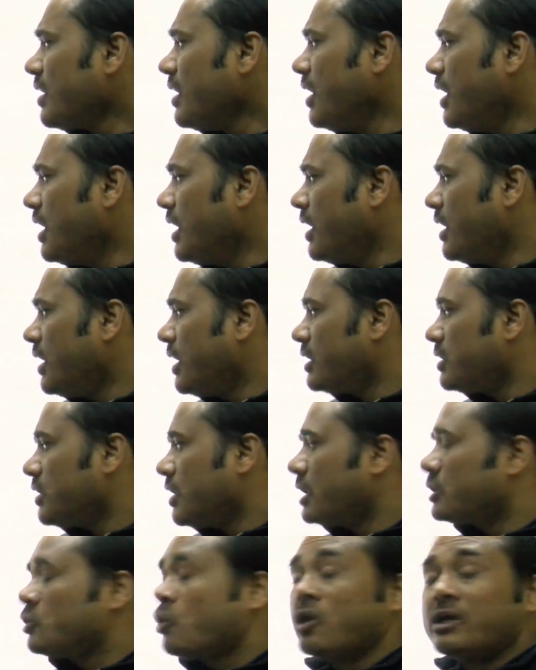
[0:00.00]
uh, uh,
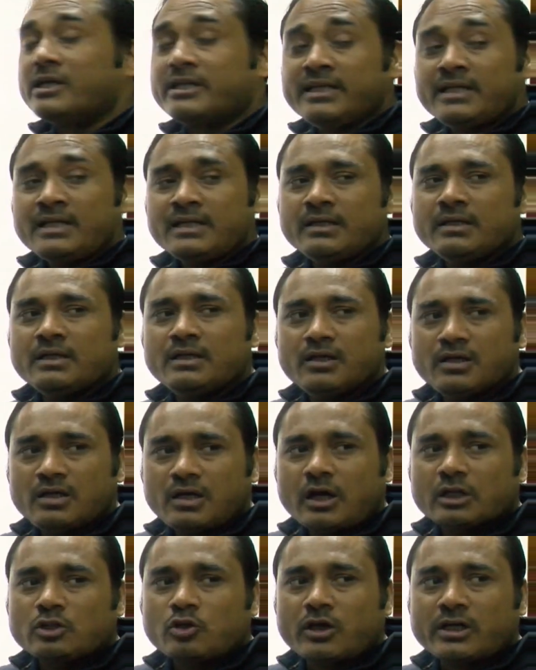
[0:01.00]
authority,
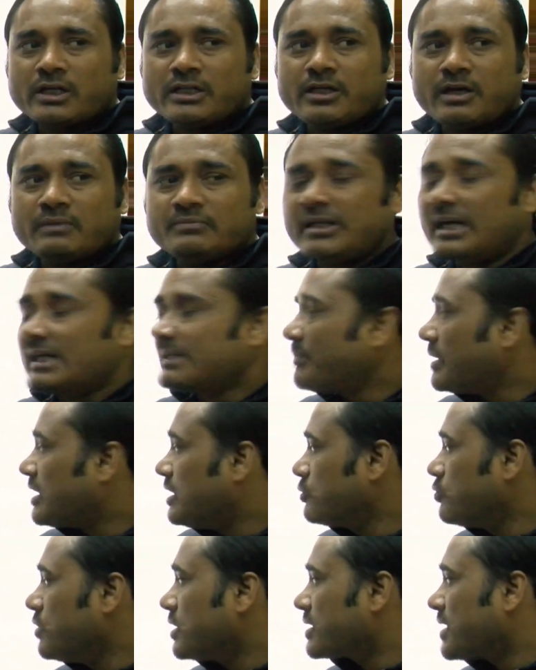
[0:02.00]
authority of that
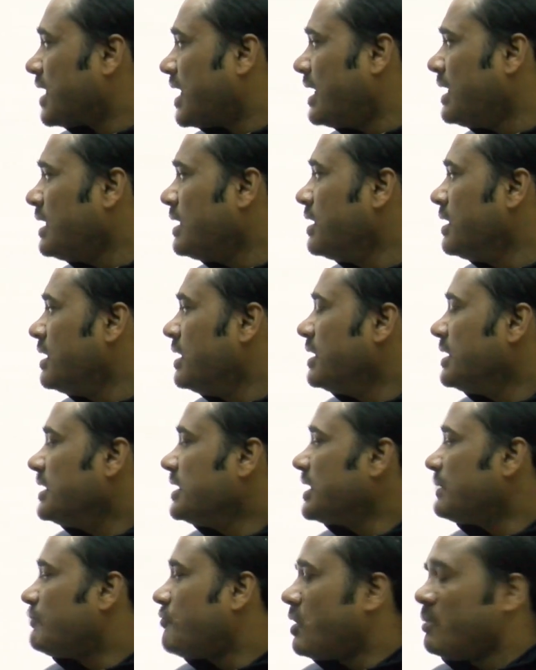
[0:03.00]
particular card in
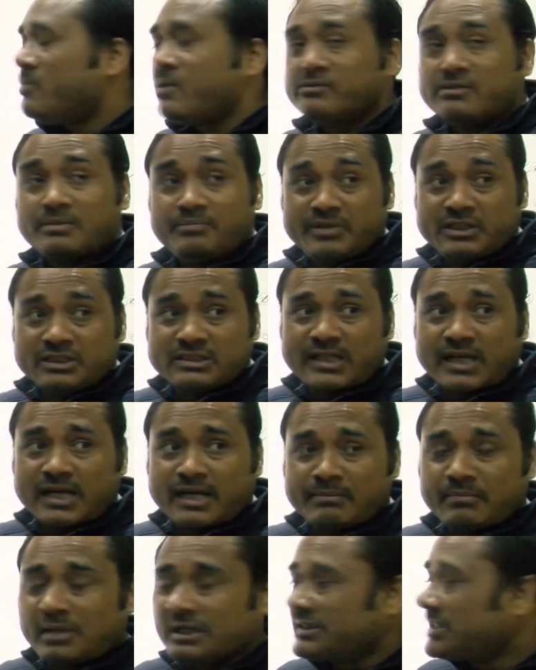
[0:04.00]
the form of the Visa
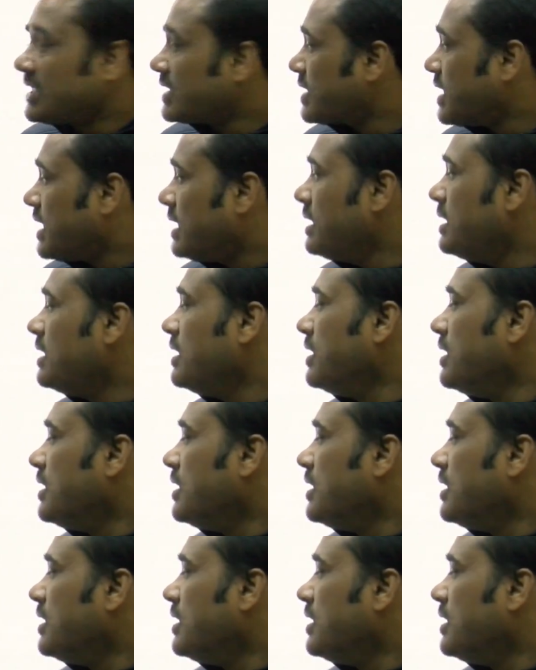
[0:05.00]
and MasterCard.